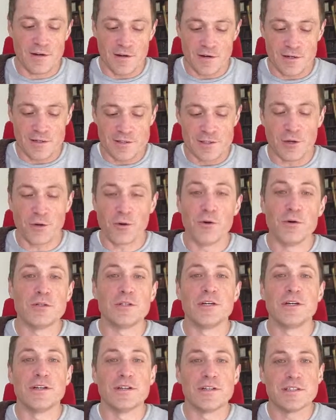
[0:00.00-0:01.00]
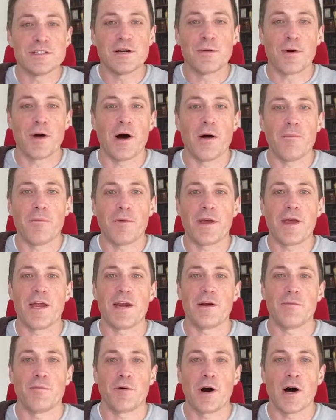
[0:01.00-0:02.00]
solution to some
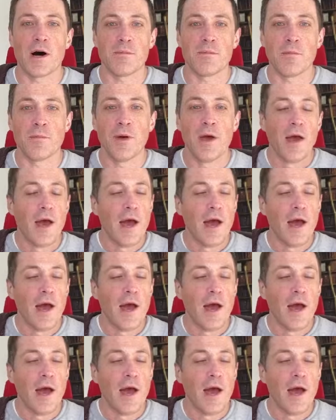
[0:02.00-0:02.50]
complicated problem,